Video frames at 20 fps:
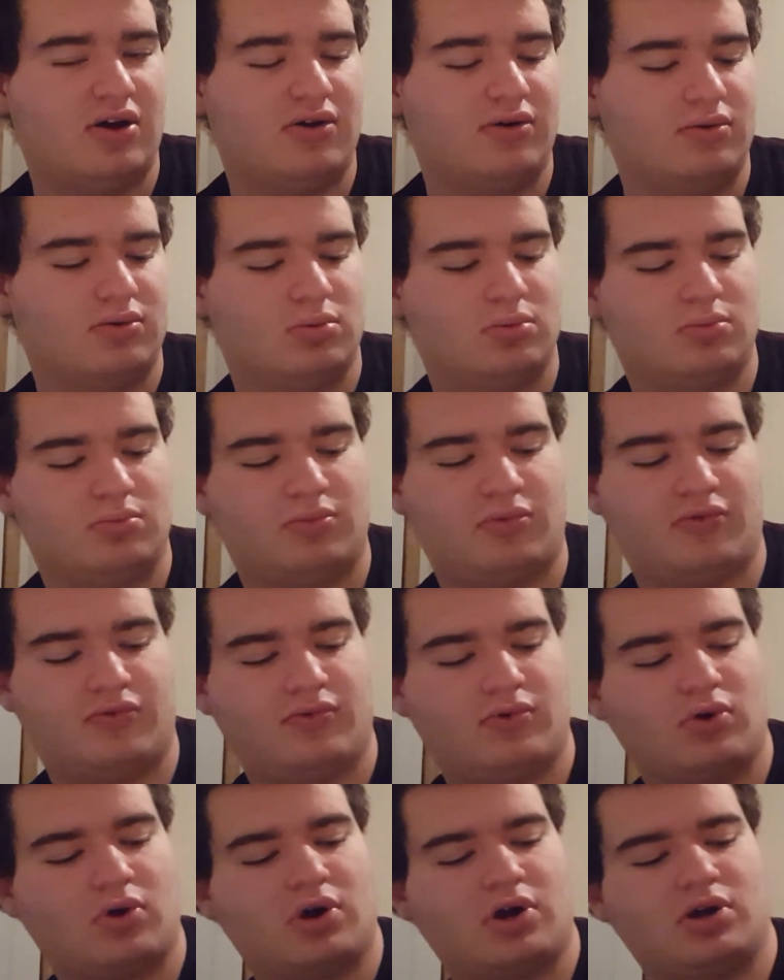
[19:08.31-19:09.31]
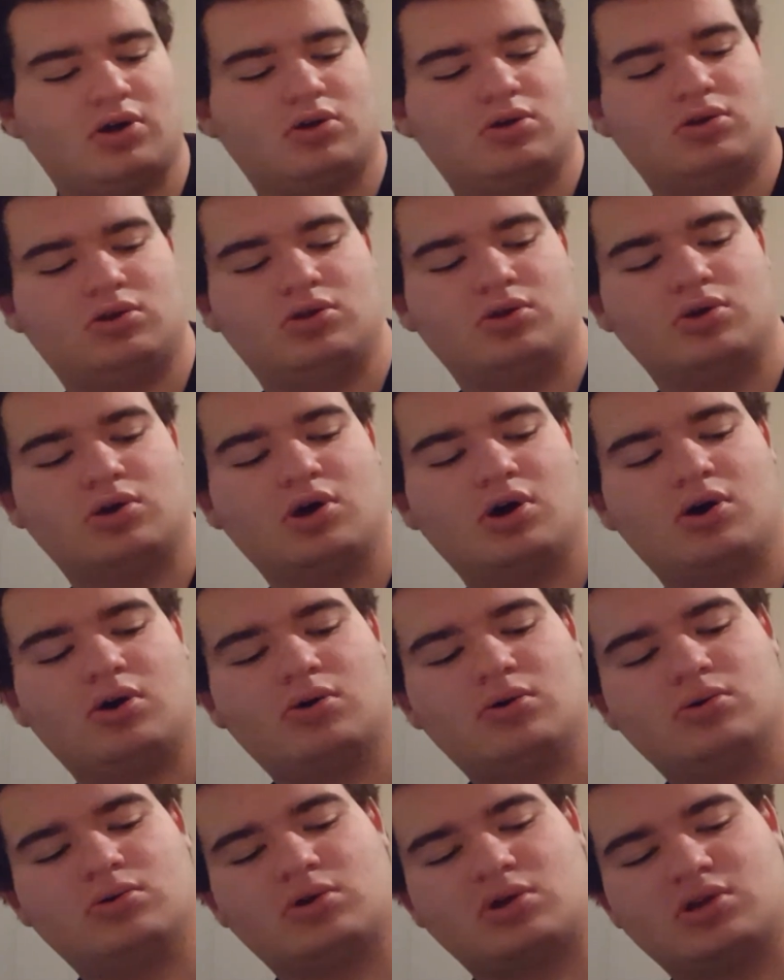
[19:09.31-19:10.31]
Now, before you
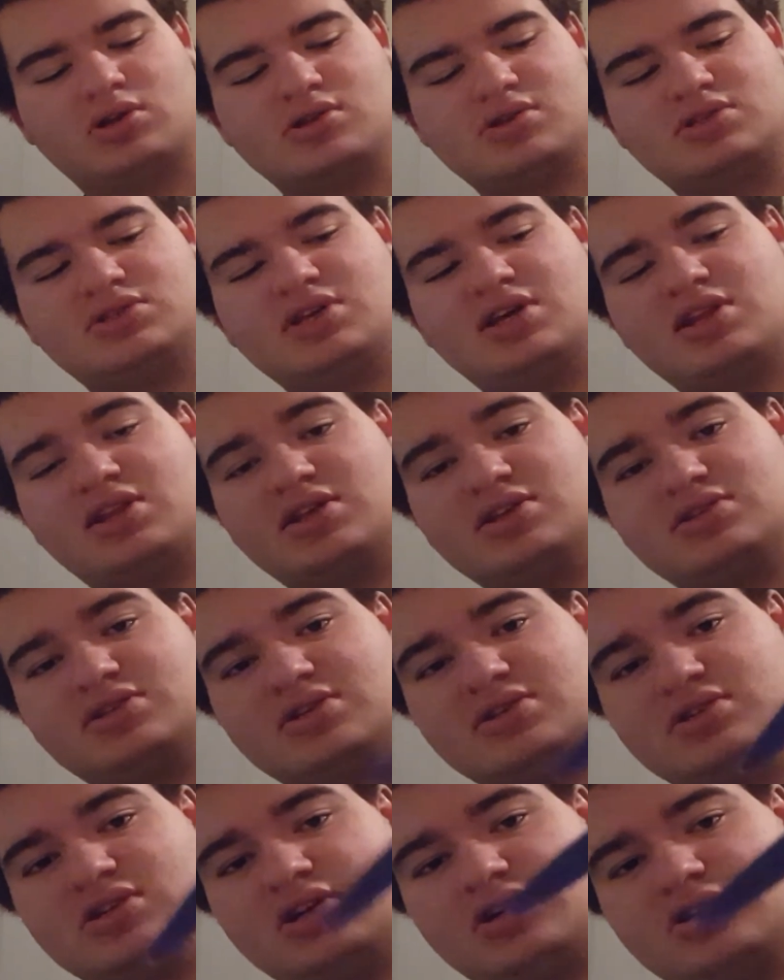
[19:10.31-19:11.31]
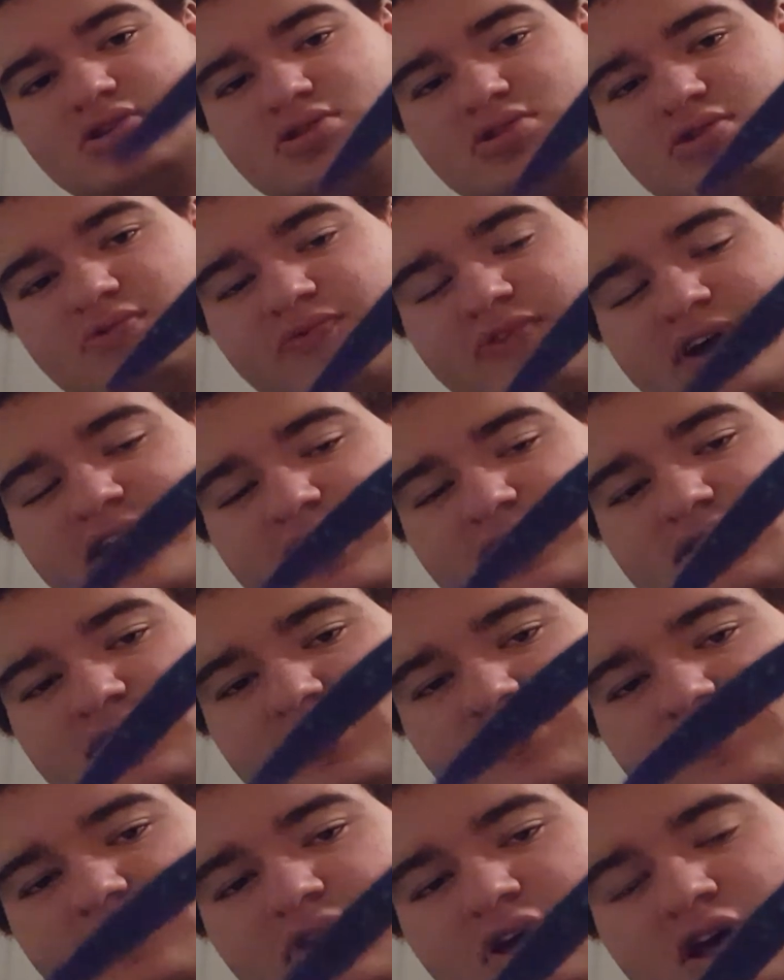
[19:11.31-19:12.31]
go and say this isn't as
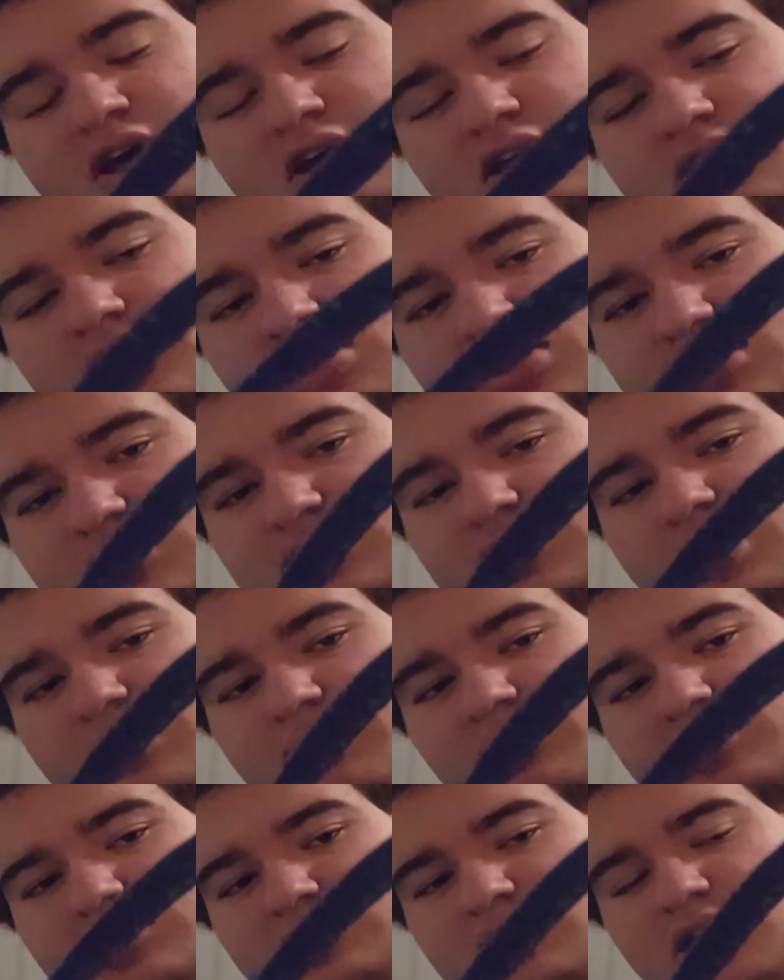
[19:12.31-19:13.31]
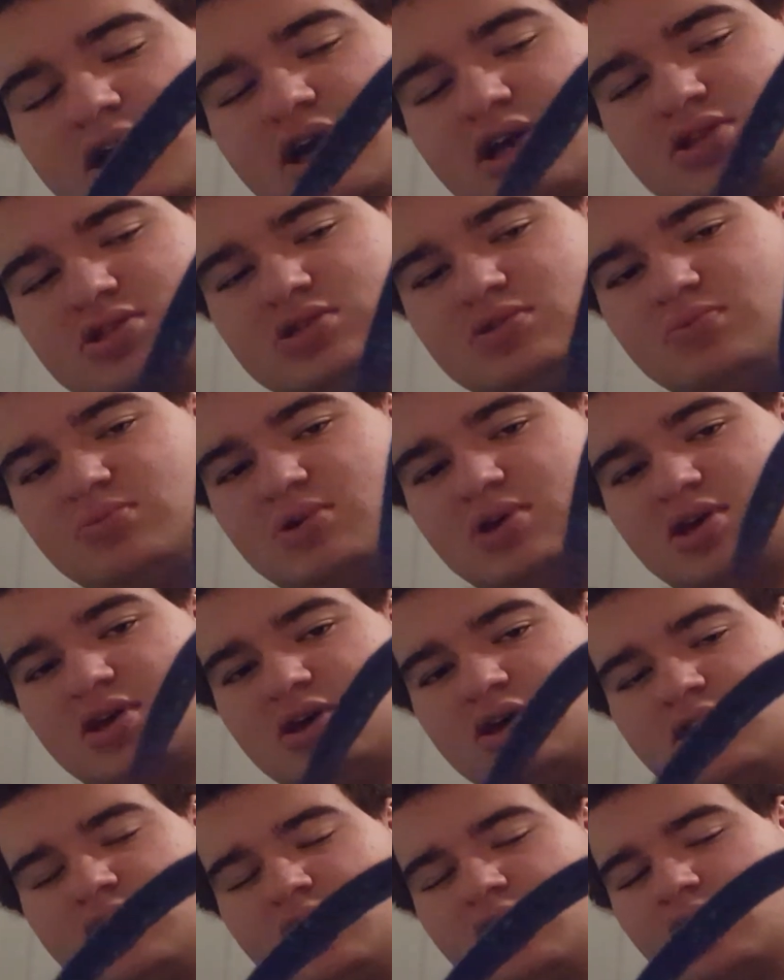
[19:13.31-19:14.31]
effective as I portray it to
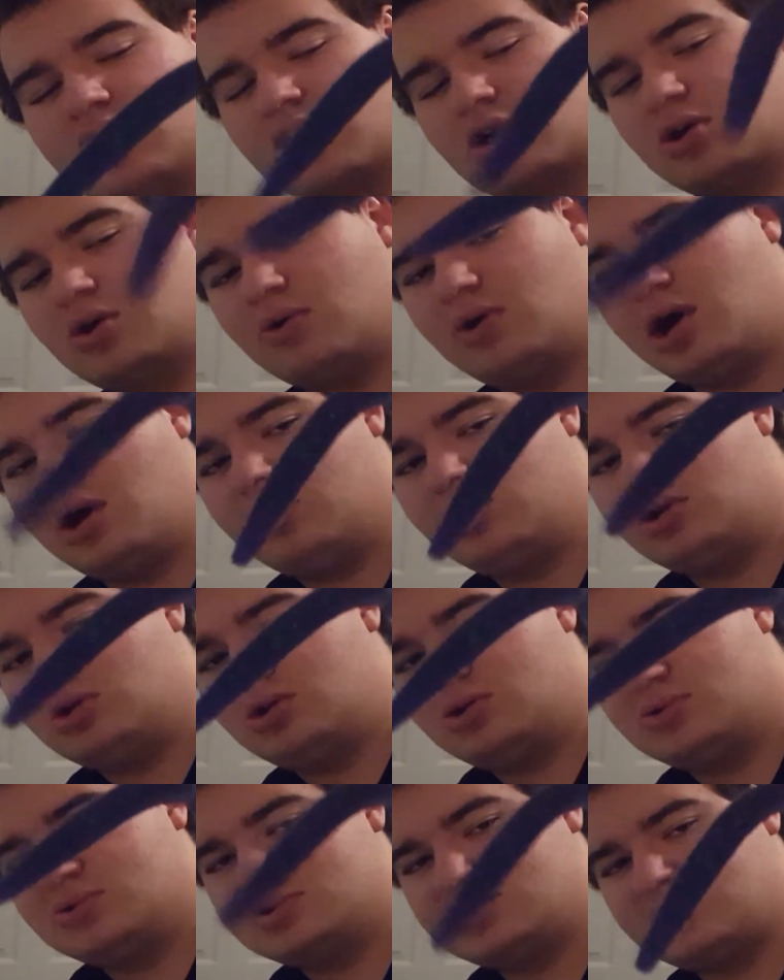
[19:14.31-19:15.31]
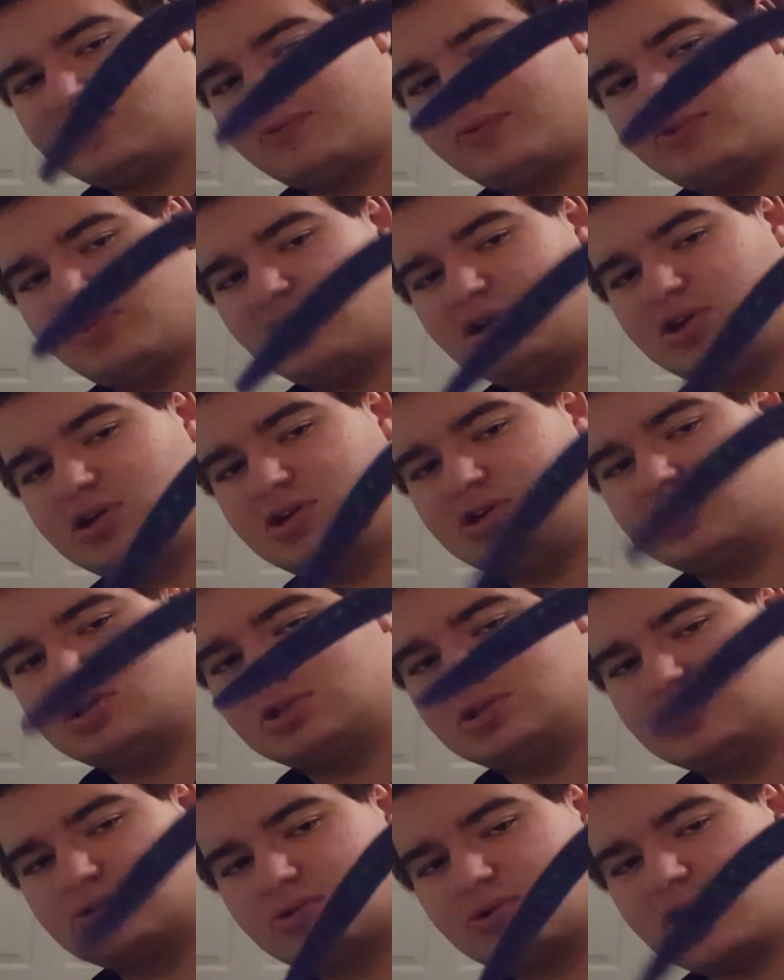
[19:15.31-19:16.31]
be, go out and use it for a
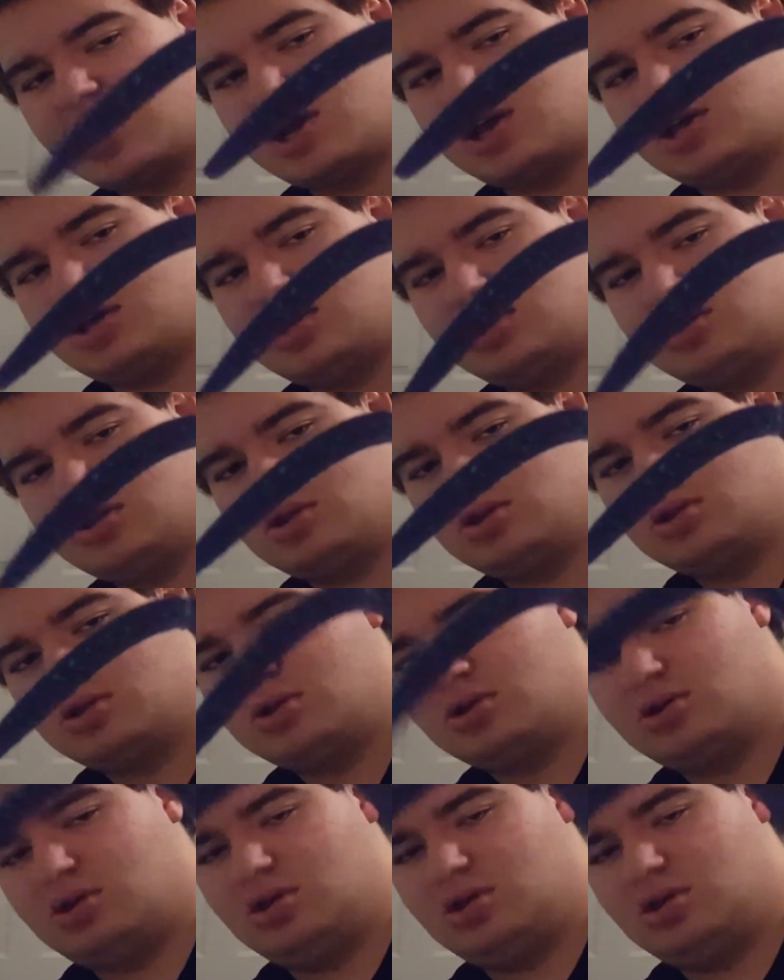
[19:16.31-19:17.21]
year straight